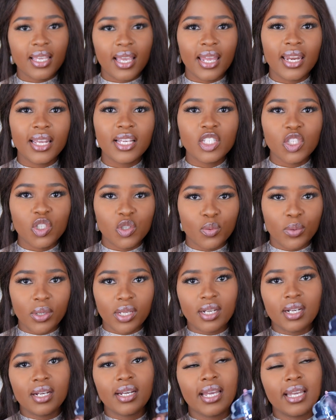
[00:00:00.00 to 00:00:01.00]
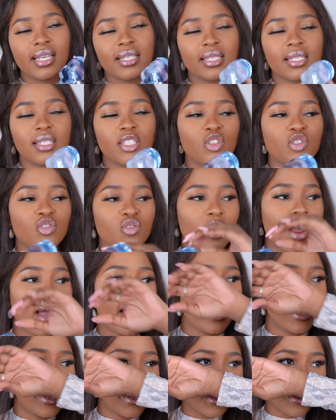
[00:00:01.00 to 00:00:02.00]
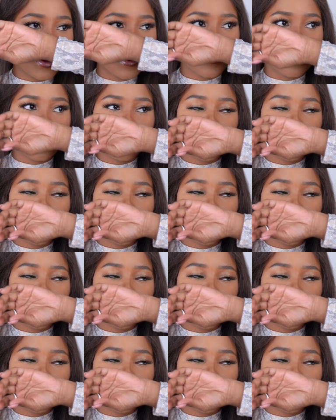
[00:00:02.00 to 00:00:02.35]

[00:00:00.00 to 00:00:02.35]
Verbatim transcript: getting sweeter as it's drying.